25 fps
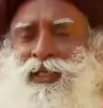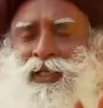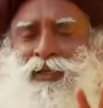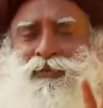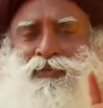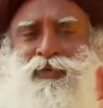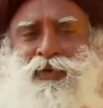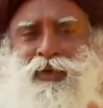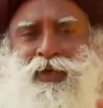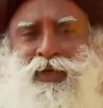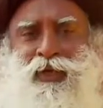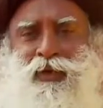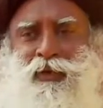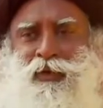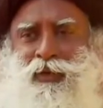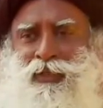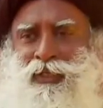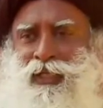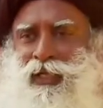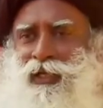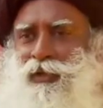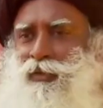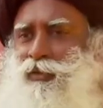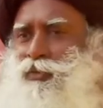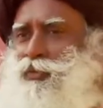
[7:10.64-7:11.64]
If you're in a
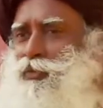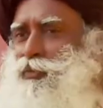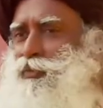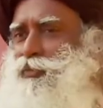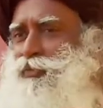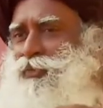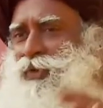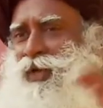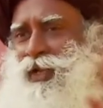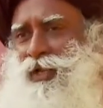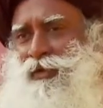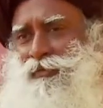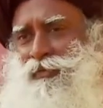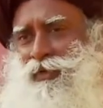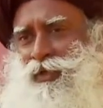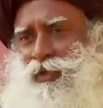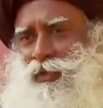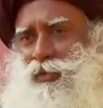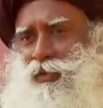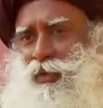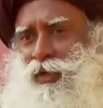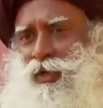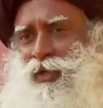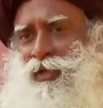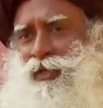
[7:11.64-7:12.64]
hotel room, wherever
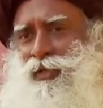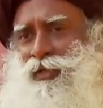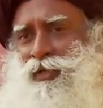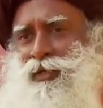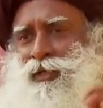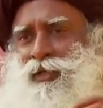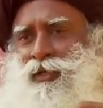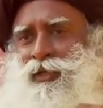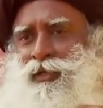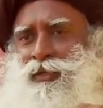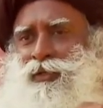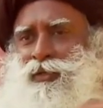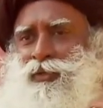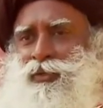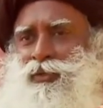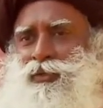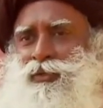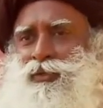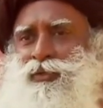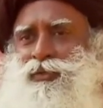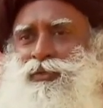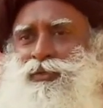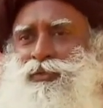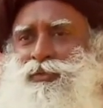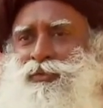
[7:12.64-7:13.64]
you are, you
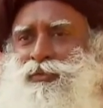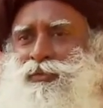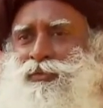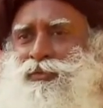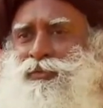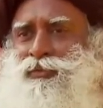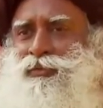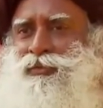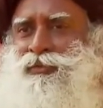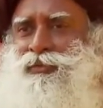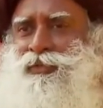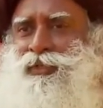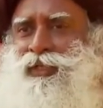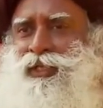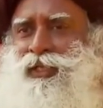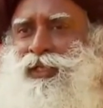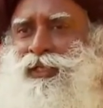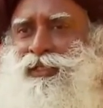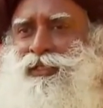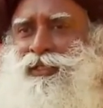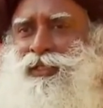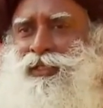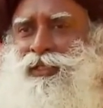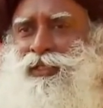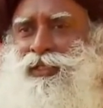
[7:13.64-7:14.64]
do the
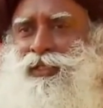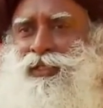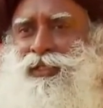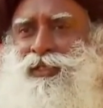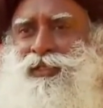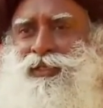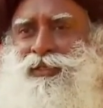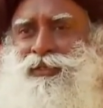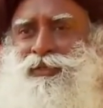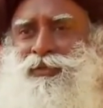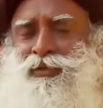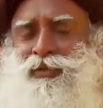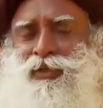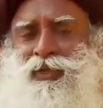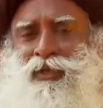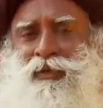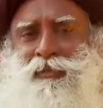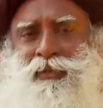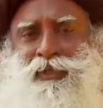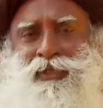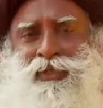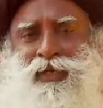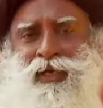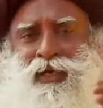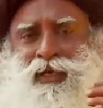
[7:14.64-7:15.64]
necessary Surya
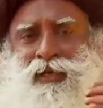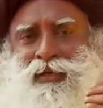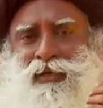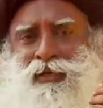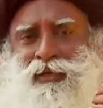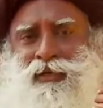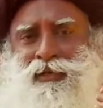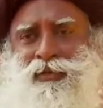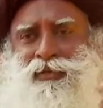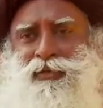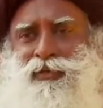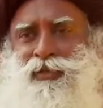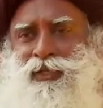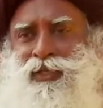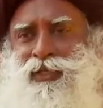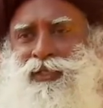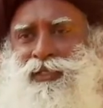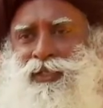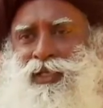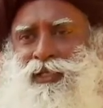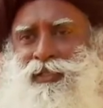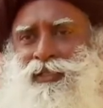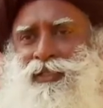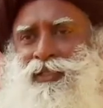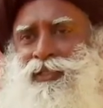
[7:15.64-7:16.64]
Namaskar or Surya
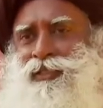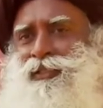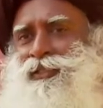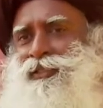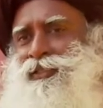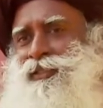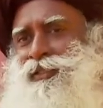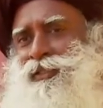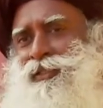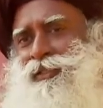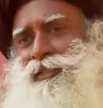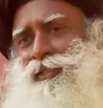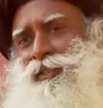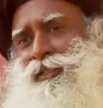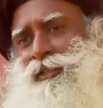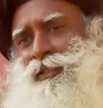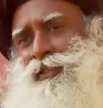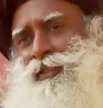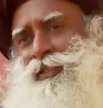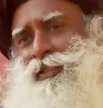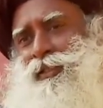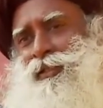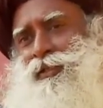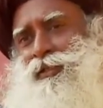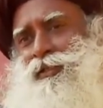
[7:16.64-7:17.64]
Shaktis,
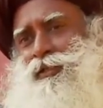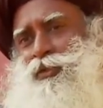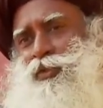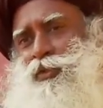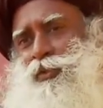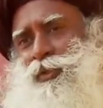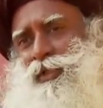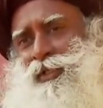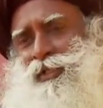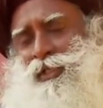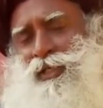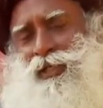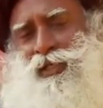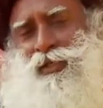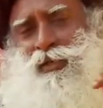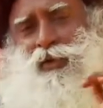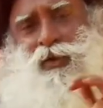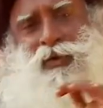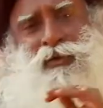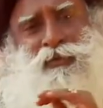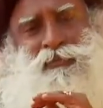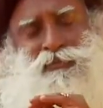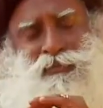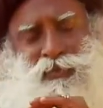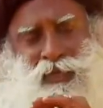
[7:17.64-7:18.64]
you will see
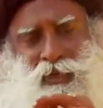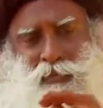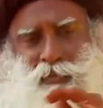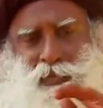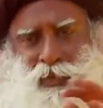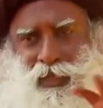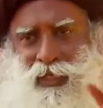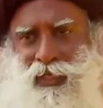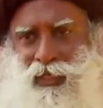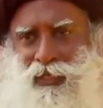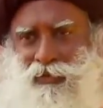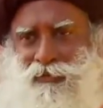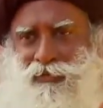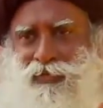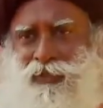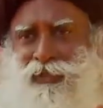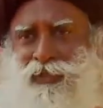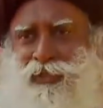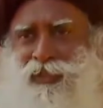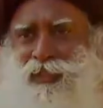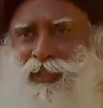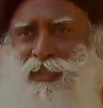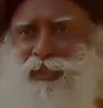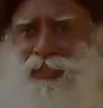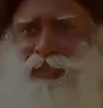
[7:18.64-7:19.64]
you're completely
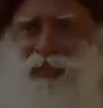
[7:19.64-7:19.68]
fit.